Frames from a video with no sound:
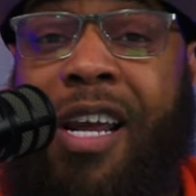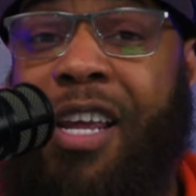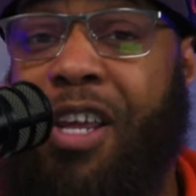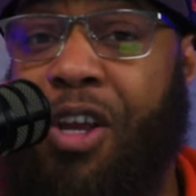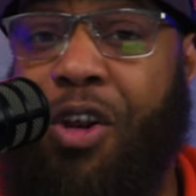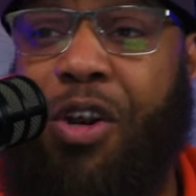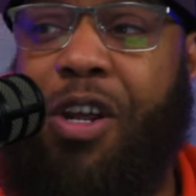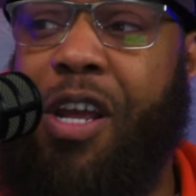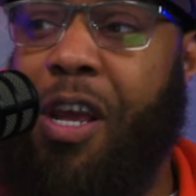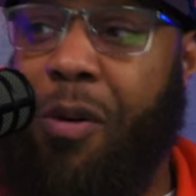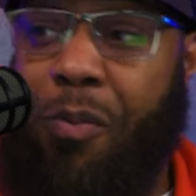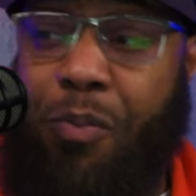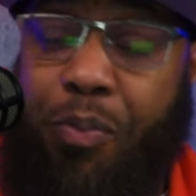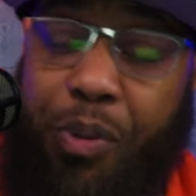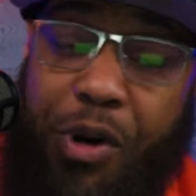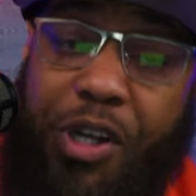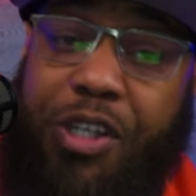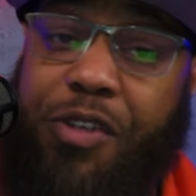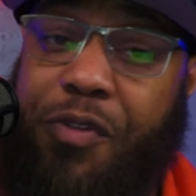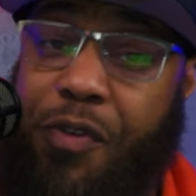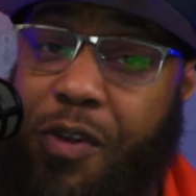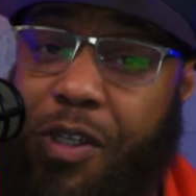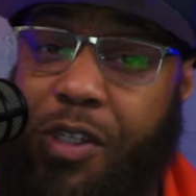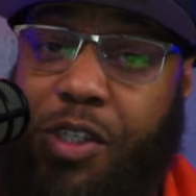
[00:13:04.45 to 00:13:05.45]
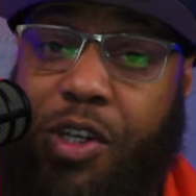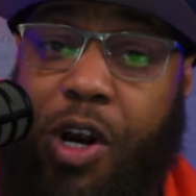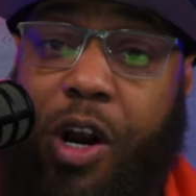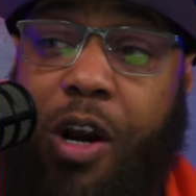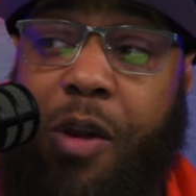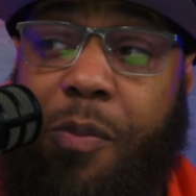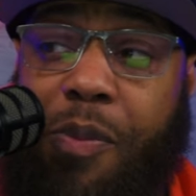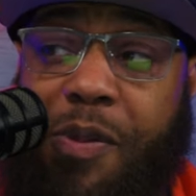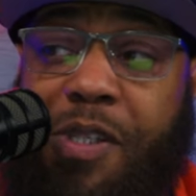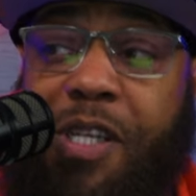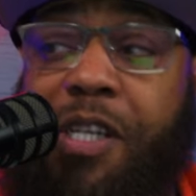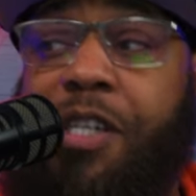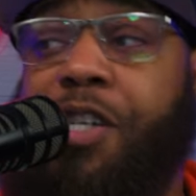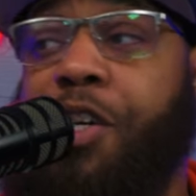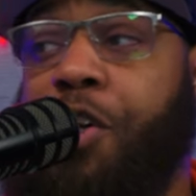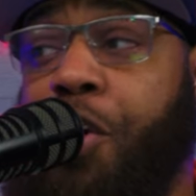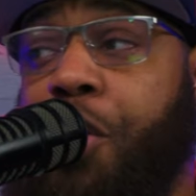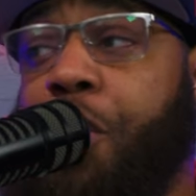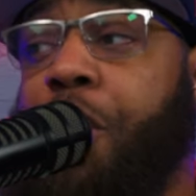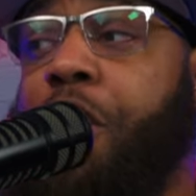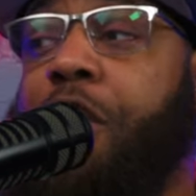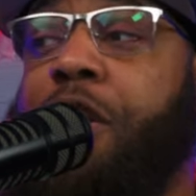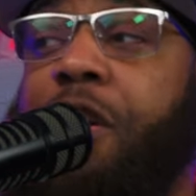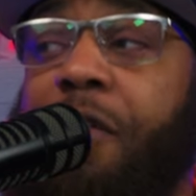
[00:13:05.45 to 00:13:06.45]
you can push for the starting position
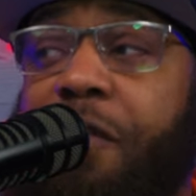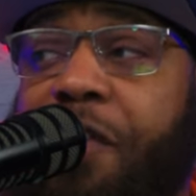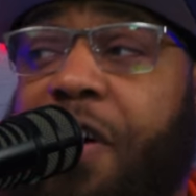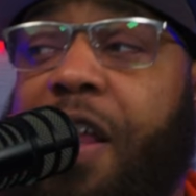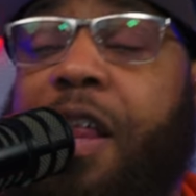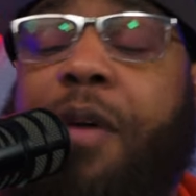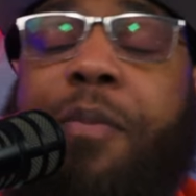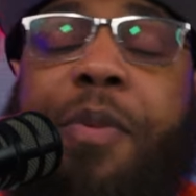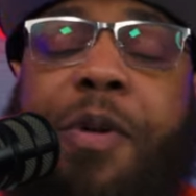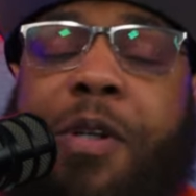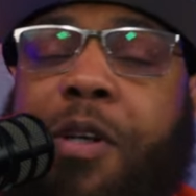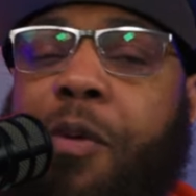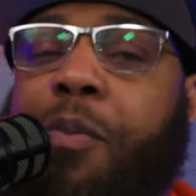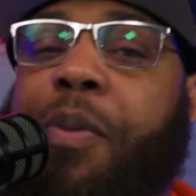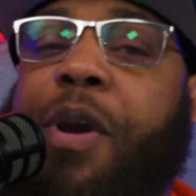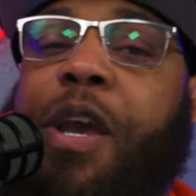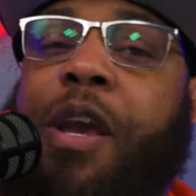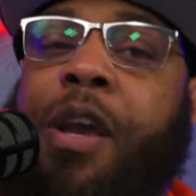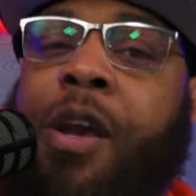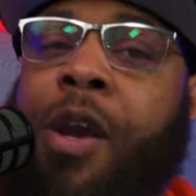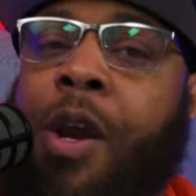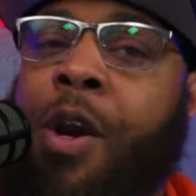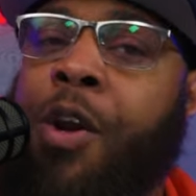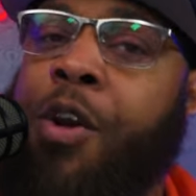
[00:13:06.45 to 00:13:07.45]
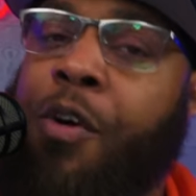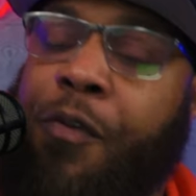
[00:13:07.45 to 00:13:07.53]
or you're developing to be